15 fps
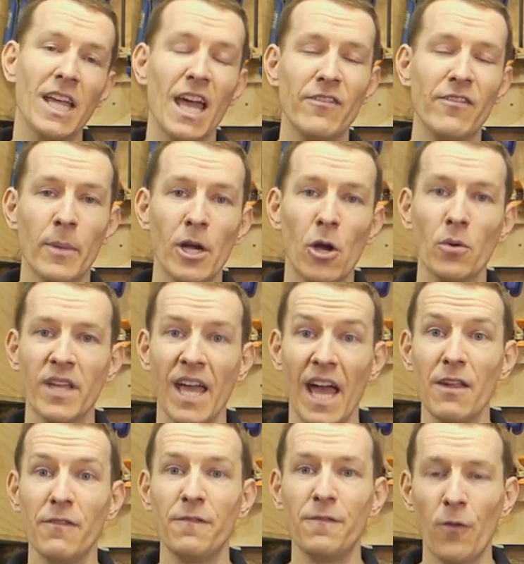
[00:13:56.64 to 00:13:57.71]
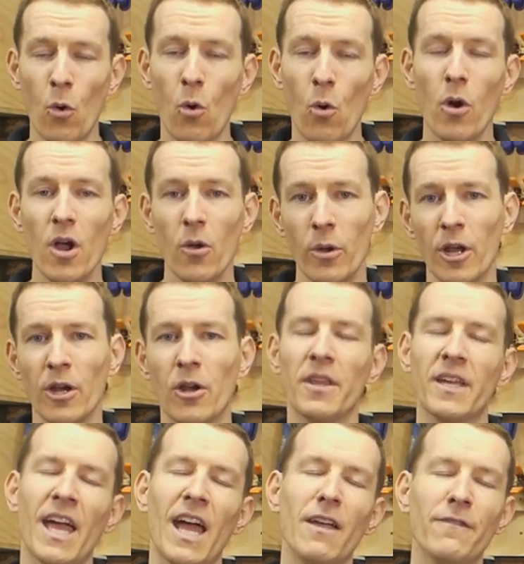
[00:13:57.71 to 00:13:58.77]
gave him my old K4 when I got the
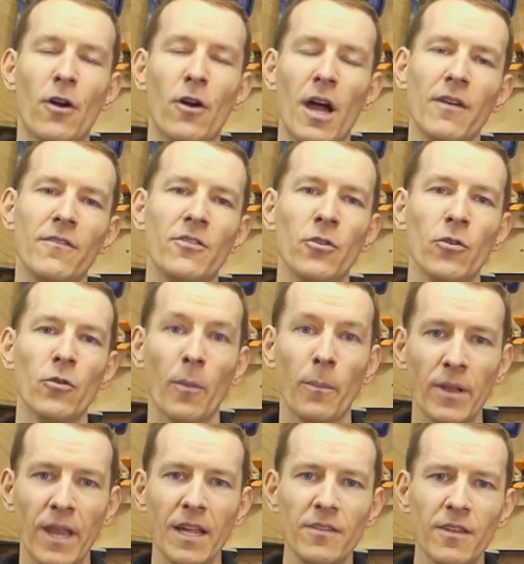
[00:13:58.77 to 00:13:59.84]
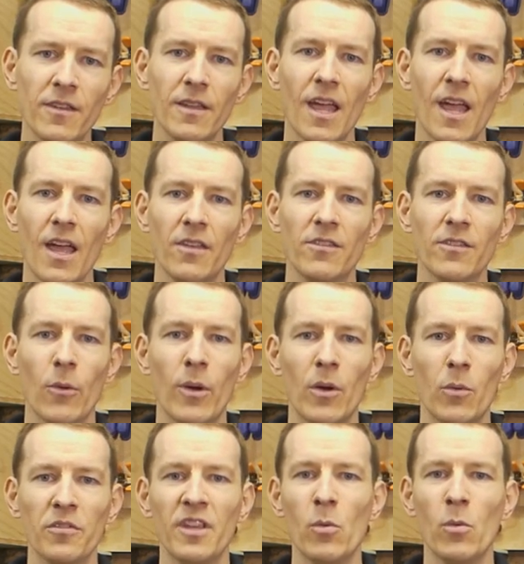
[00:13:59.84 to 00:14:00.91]
K5 to replace it, so I
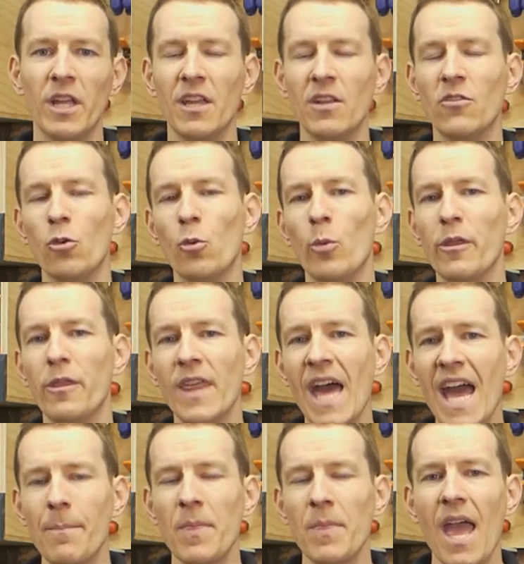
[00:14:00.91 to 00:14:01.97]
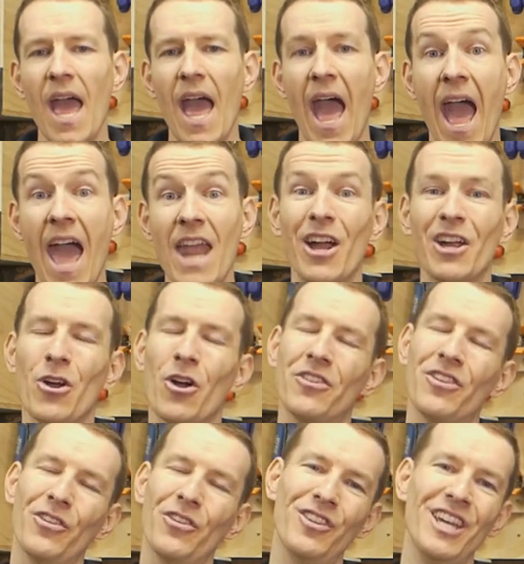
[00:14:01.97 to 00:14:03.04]
will see what he can do with that. And I got
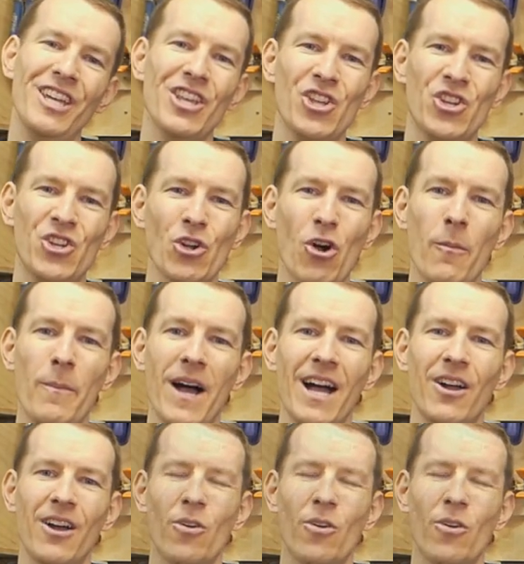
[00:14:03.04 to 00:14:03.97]
to see the chopper.